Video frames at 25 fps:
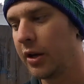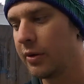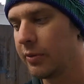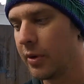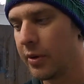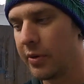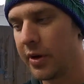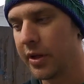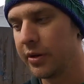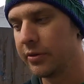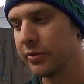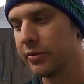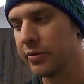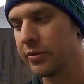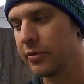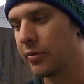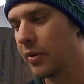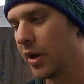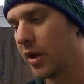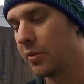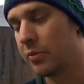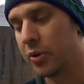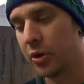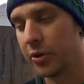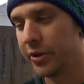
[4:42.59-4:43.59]
we went
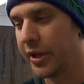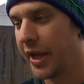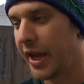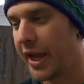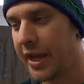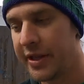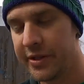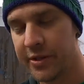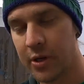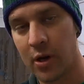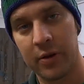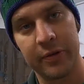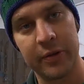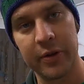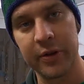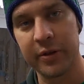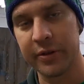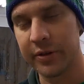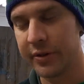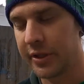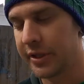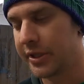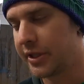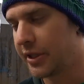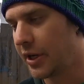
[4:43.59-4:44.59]
and pulled the heads off
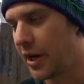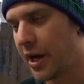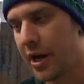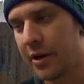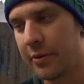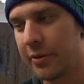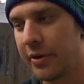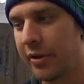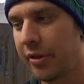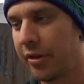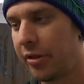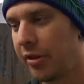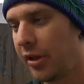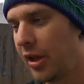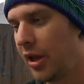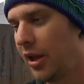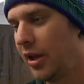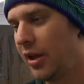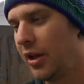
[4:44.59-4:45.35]
it to start with.